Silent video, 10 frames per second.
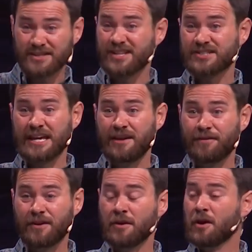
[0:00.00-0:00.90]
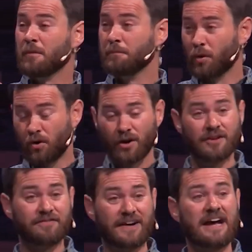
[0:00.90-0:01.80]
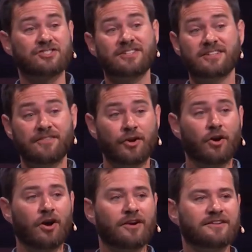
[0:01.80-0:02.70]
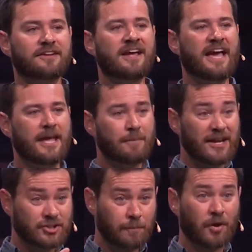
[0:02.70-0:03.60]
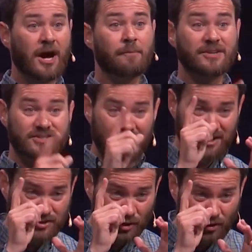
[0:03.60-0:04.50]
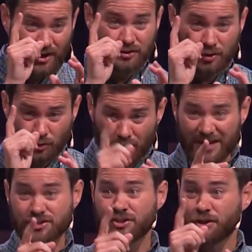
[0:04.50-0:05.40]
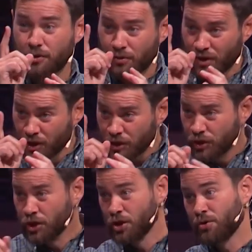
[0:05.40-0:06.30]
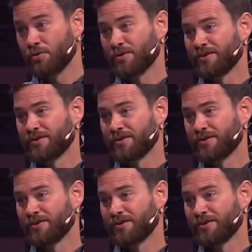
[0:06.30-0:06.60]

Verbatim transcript: is even born and fashioned in the garden, he makes a promise that he's going to rescue you.